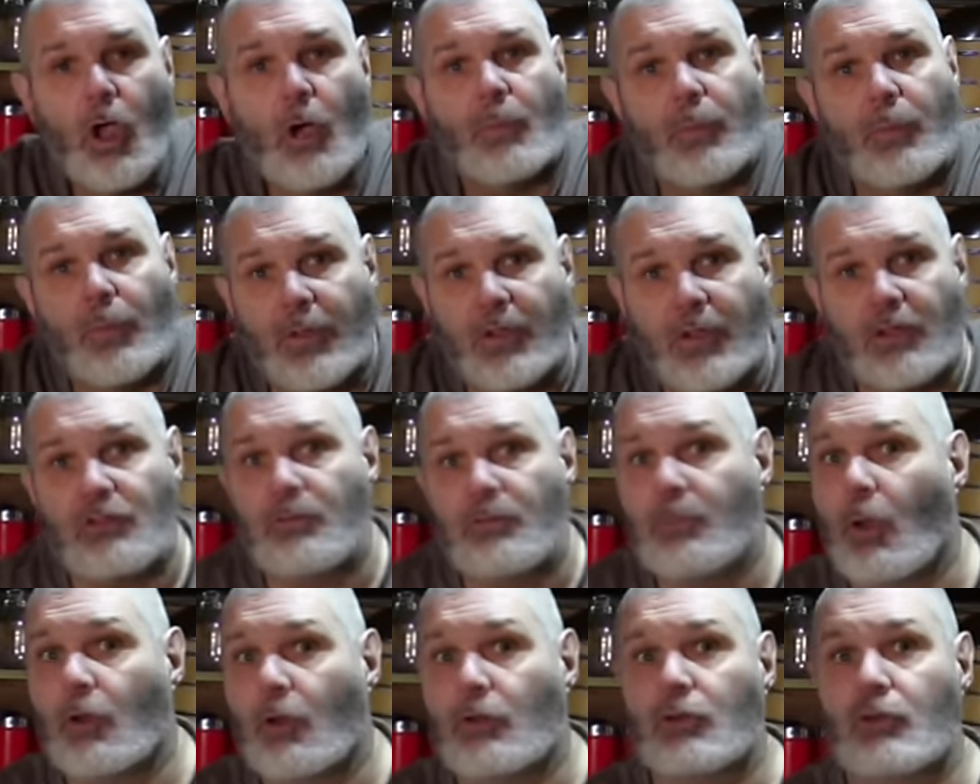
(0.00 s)
But this
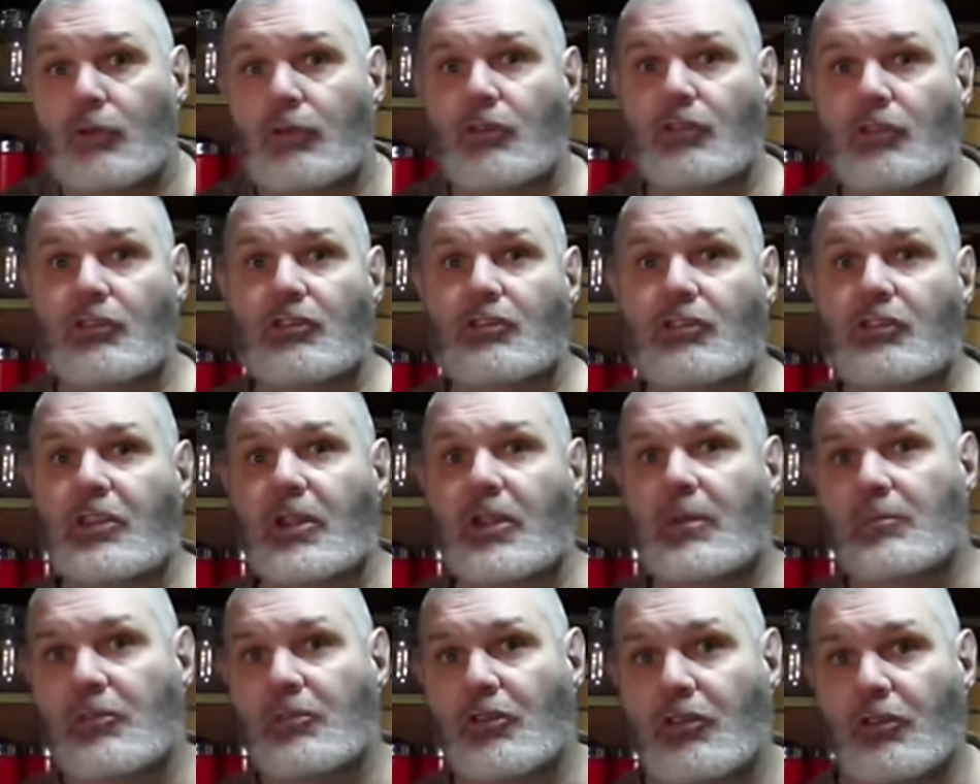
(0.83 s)
model doesn't
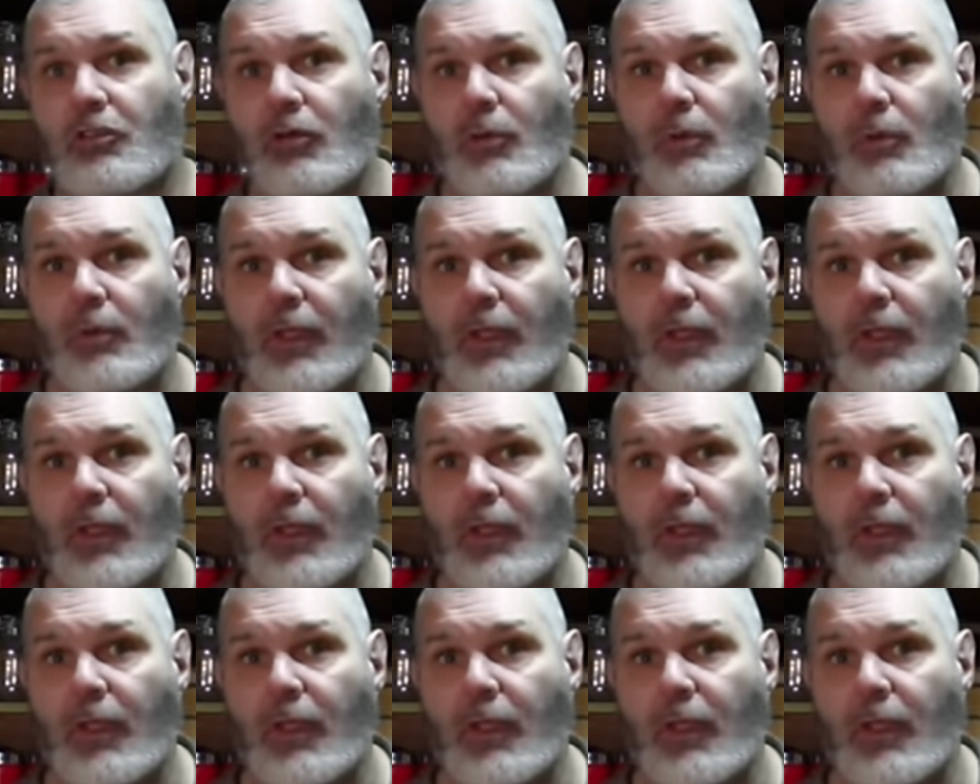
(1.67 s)
seem to do